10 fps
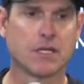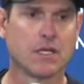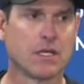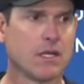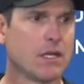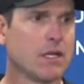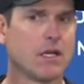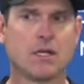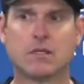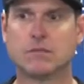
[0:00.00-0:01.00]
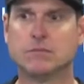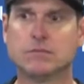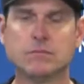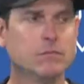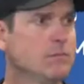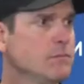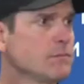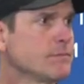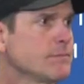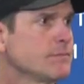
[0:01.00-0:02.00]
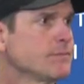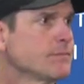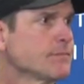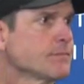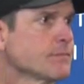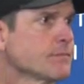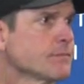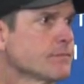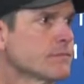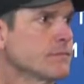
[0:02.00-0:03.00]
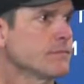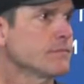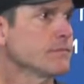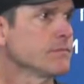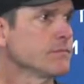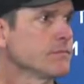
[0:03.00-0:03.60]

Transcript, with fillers: Jim, what were you, what were you thinking down 0, 0 17?